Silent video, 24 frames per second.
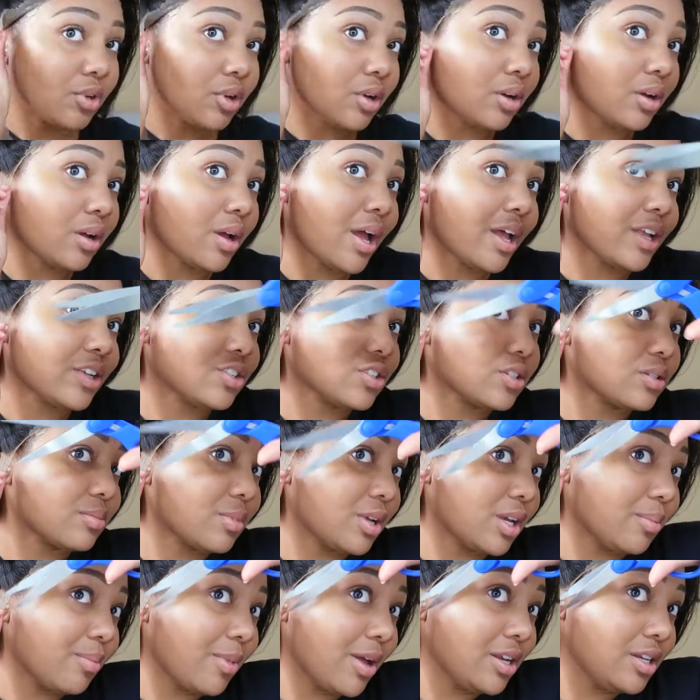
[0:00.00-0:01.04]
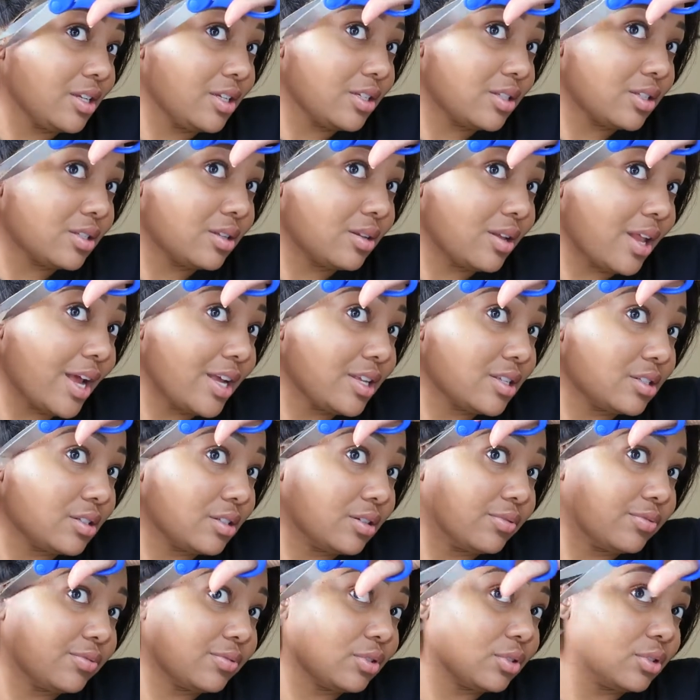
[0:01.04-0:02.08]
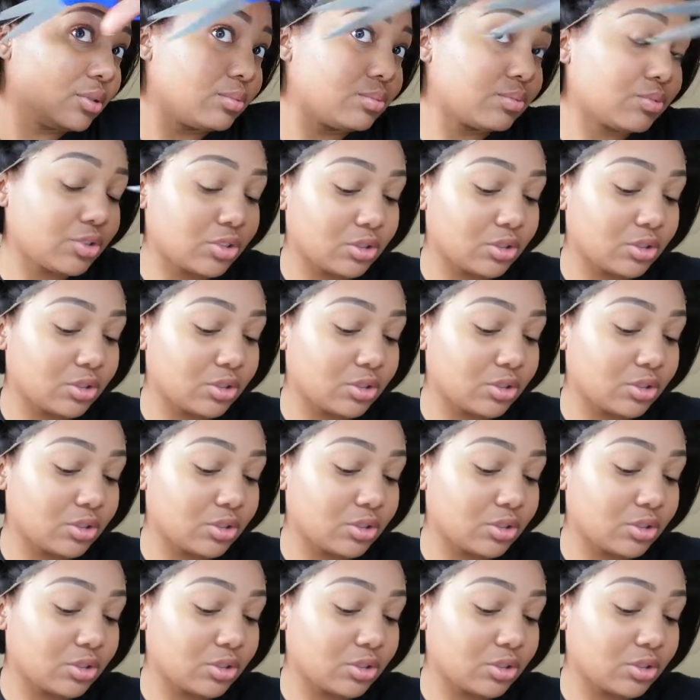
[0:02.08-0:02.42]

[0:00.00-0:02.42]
Oh, I just made my lace lift up.